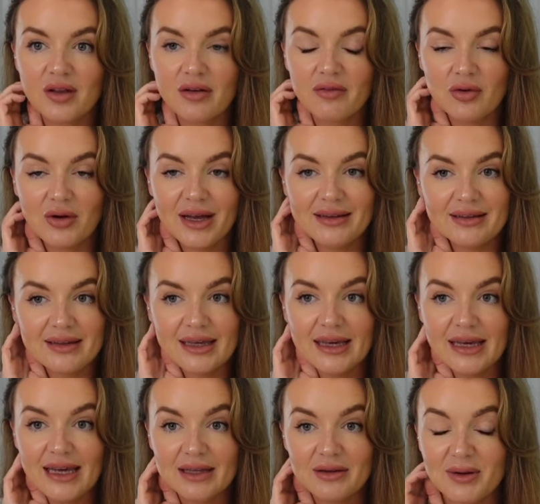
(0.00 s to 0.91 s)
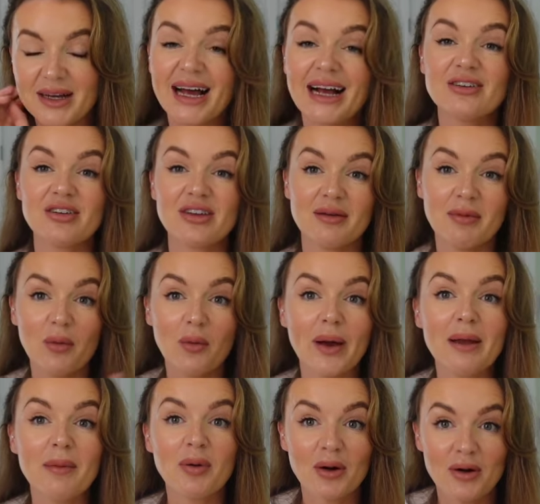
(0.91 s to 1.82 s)
I've not indicated when actually my
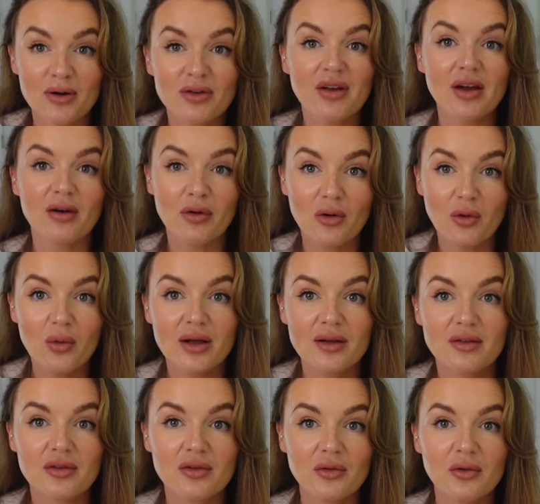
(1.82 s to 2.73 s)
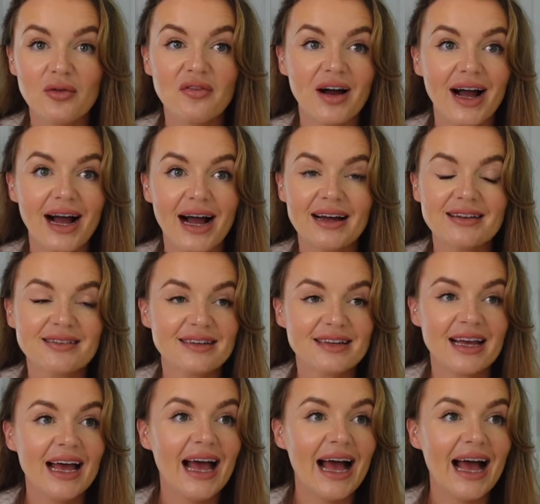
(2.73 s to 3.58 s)
wipers are going so fast